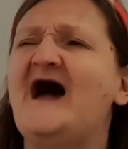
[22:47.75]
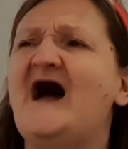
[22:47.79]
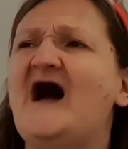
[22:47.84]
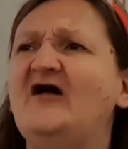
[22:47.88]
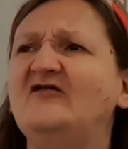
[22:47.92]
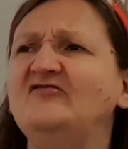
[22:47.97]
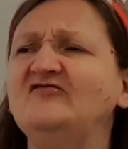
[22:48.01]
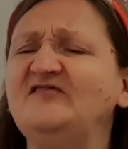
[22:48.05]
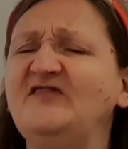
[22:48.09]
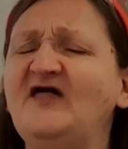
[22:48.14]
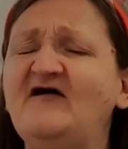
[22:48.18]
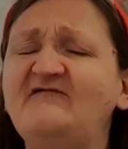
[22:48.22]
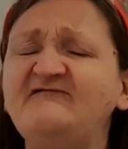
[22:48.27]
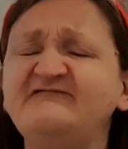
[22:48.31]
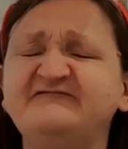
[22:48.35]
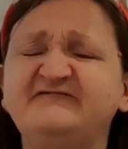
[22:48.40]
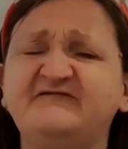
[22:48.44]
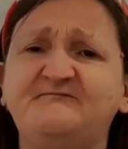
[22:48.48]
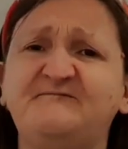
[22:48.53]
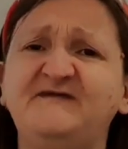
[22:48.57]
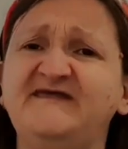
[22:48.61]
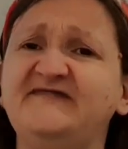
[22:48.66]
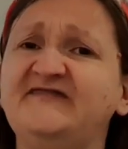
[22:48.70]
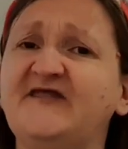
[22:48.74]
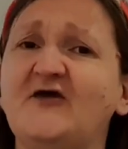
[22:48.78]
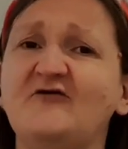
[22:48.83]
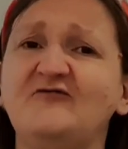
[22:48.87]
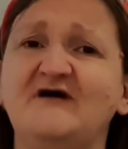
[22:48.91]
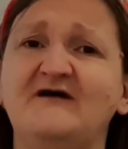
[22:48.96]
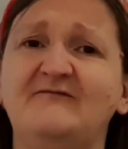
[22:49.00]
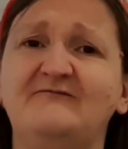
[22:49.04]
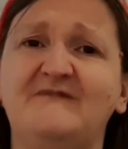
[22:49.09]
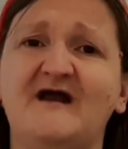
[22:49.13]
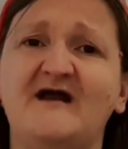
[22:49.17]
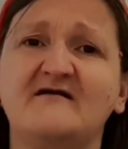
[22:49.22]
I loved being out
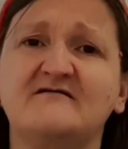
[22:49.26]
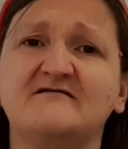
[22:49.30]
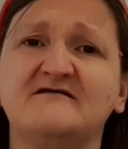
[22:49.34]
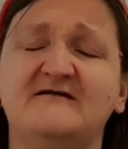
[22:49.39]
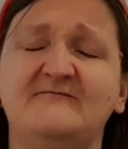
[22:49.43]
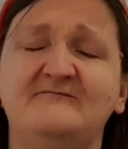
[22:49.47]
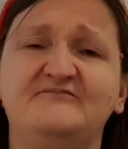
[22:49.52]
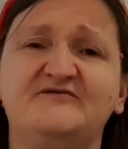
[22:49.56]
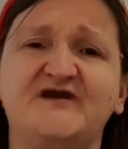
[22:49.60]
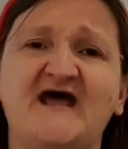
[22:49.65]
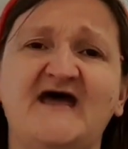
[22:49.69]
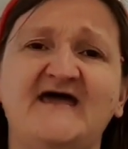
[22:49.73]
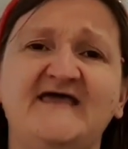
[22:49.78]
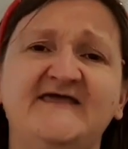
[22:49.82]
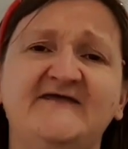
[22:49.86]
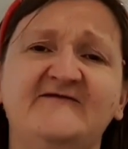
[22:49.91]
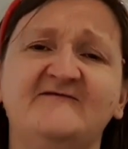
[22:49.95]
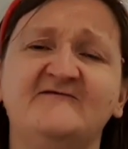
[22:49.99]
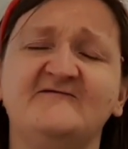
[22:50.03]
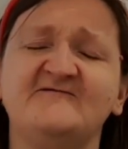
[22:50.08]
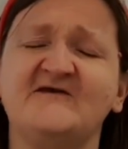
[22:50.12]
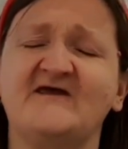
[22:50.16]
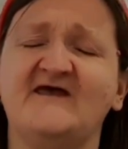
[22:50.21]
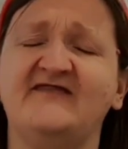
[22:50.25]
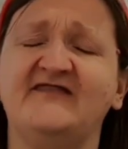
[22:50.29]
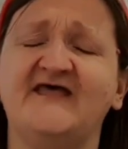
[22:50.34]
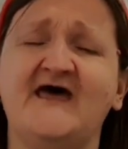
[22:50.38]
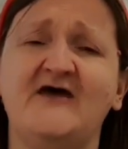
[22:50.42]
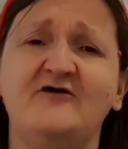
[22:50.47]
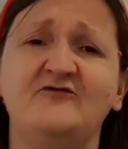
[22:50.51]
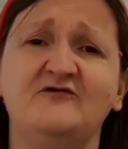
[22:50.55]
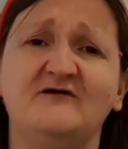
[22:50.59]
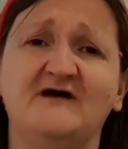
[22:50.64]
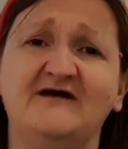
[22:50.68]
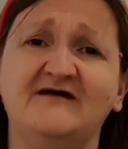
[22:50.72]
at Margaret and Brian's and
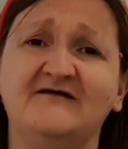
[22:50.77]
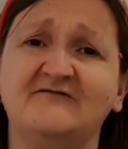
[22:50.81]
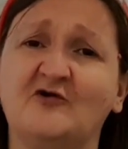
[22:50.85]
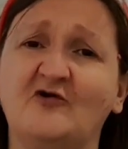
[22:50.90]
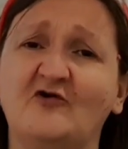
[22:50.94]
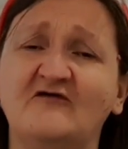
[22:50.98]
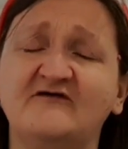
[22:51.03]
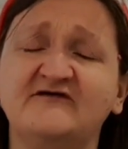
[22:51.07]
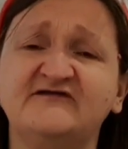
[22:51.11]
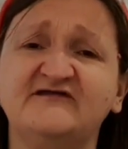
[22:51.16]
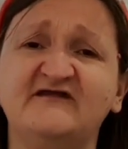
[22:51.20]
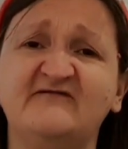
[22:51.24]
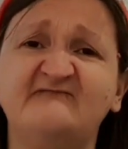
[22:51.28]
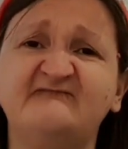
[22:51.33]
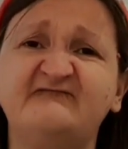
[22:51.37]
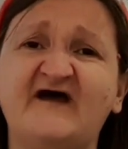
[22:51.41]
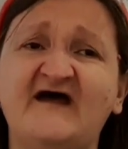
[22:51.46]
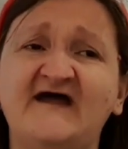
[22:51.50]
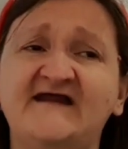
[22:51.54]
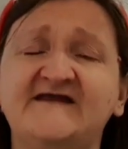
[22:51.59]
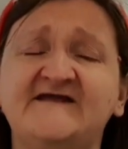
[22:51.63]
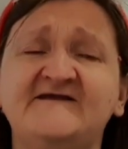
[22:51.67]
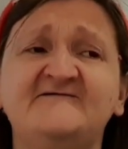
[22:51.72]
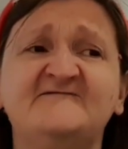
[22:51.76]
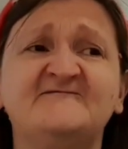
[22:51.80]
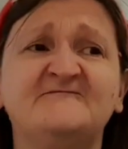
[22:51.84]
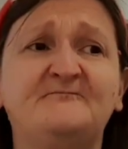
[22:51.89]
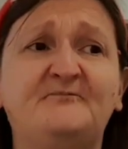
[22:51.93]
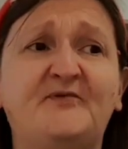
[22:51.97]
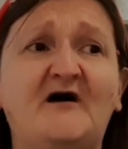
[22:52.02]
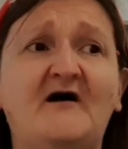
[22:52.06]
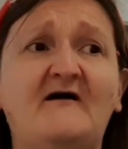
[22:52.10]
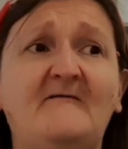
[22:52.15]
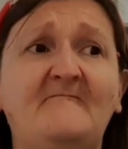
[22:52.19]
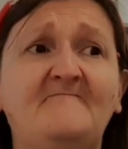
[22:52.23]
out at Gordon and Varie's,
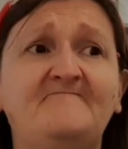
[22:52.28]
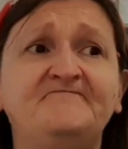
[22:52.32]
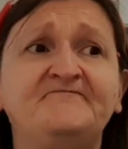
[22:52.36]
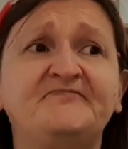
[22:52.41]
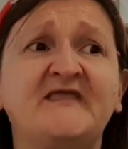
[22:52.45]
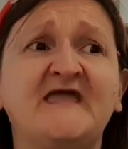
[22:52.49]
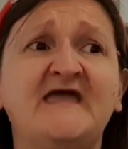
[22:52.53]
but